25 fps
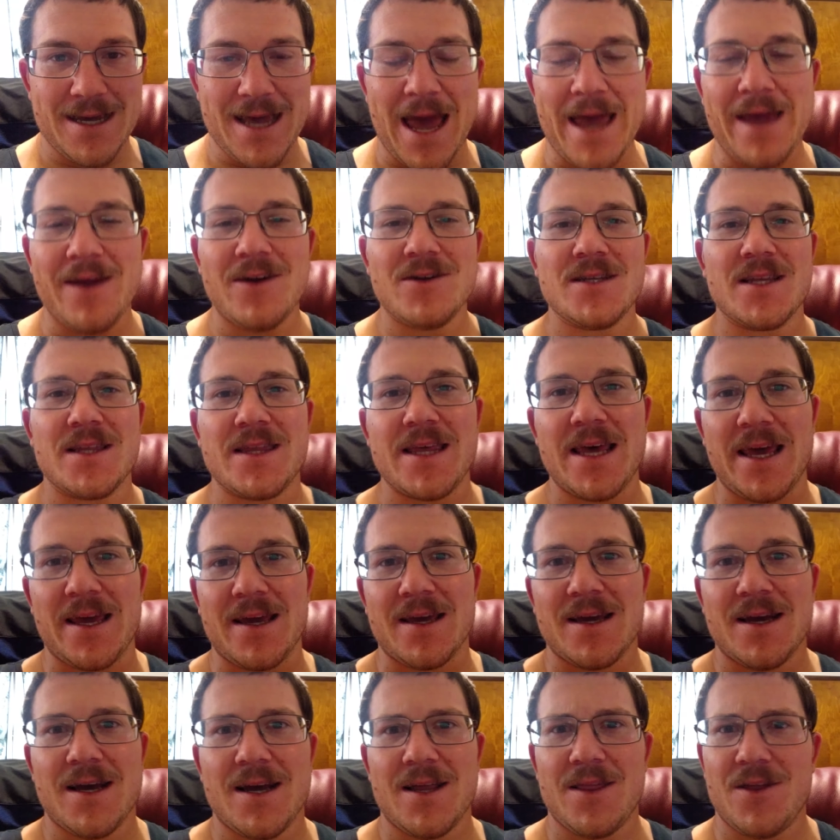And here's the
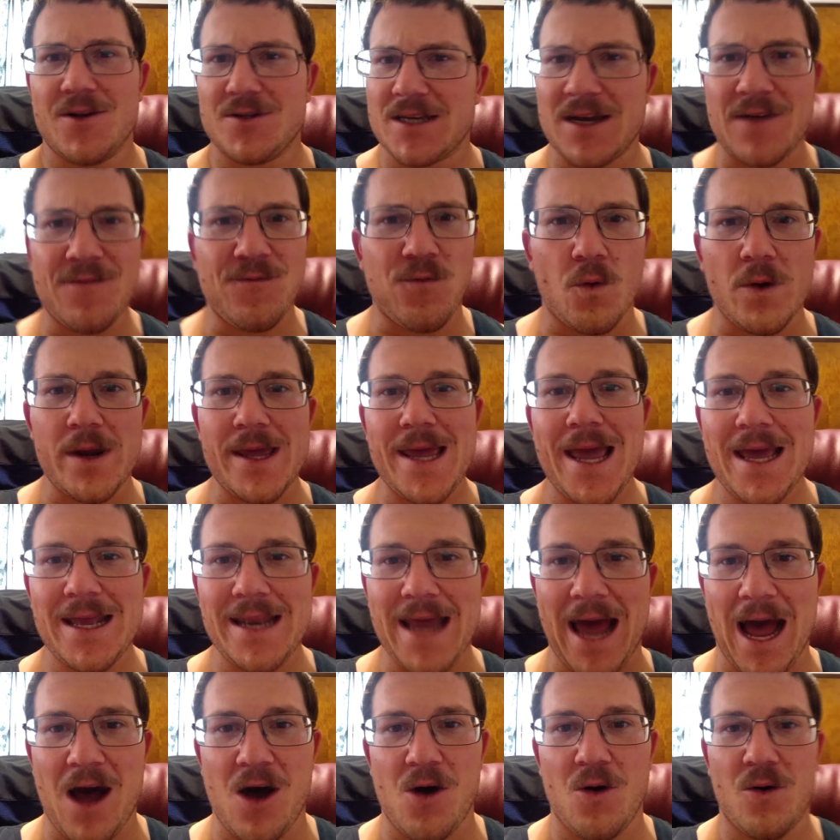thing there's like a 48
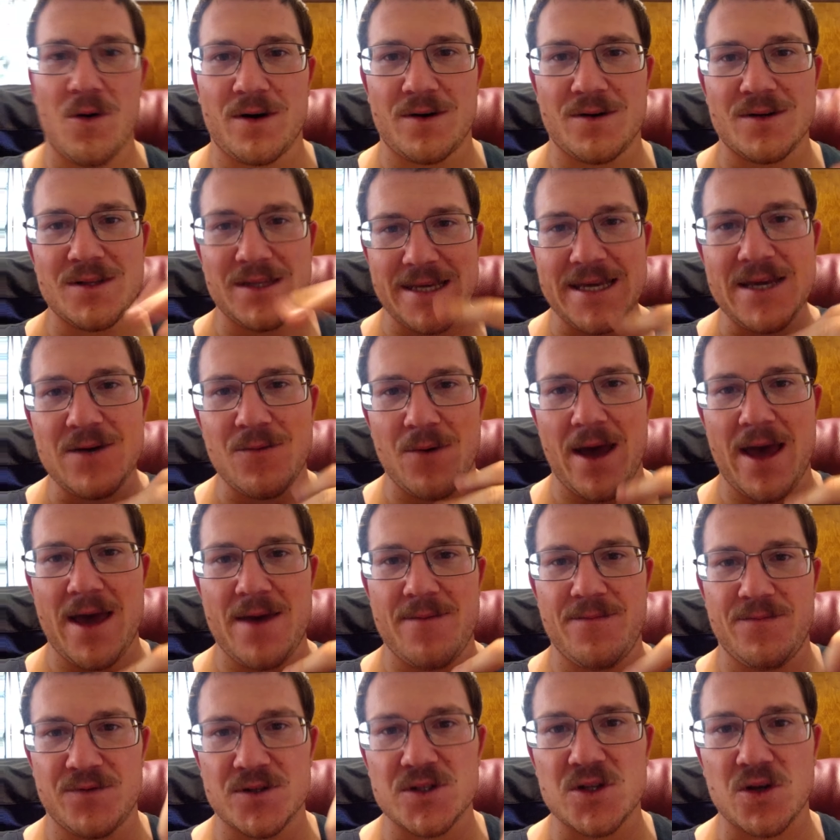hour
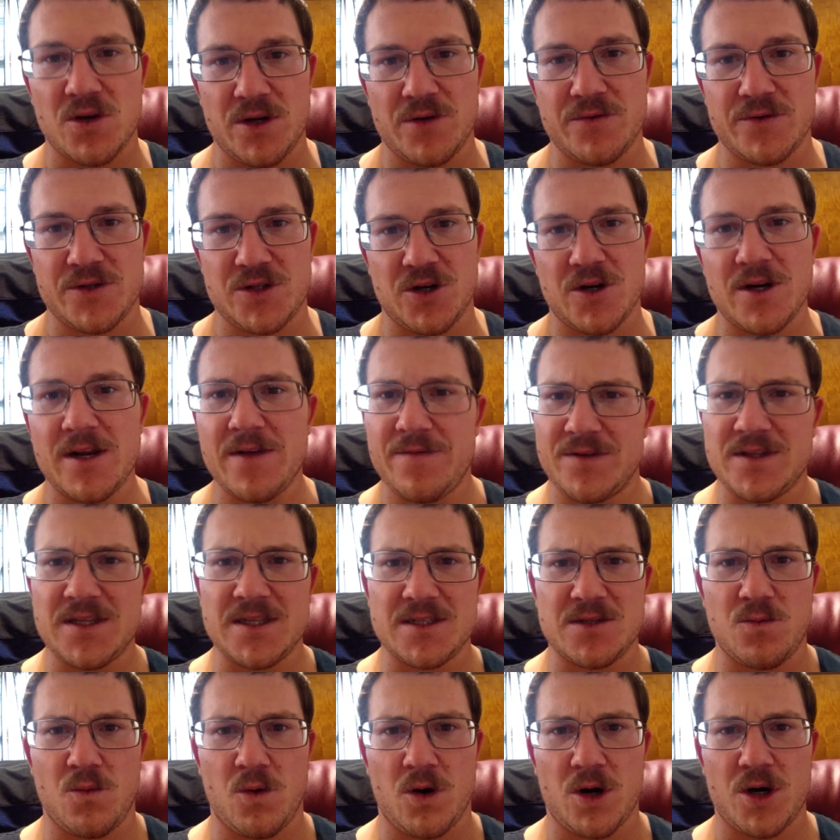leeway so you can return it if it
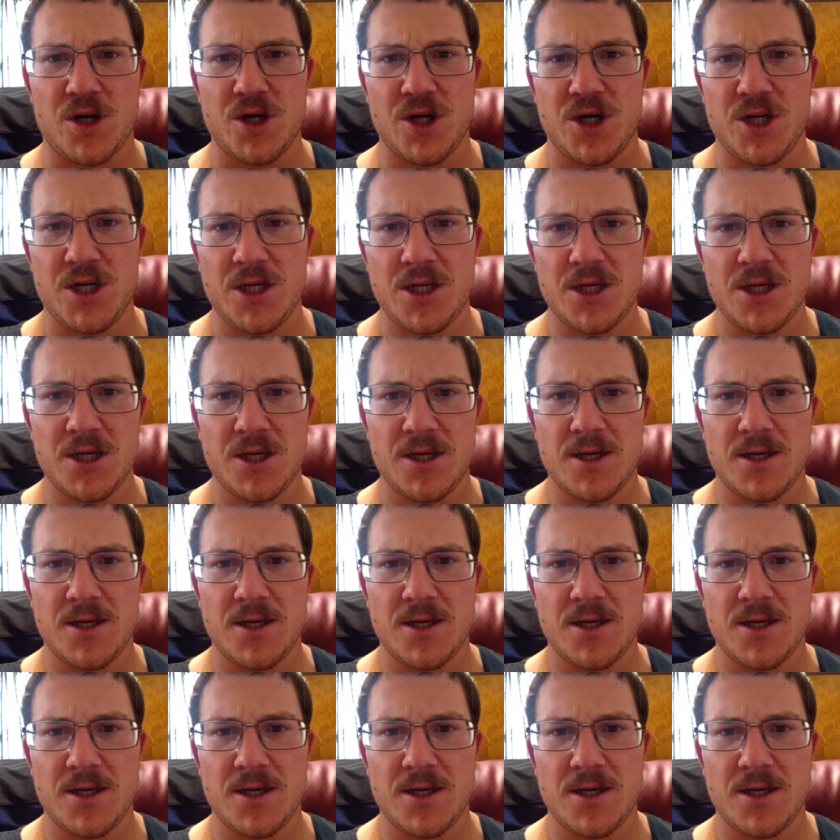doesn't work good.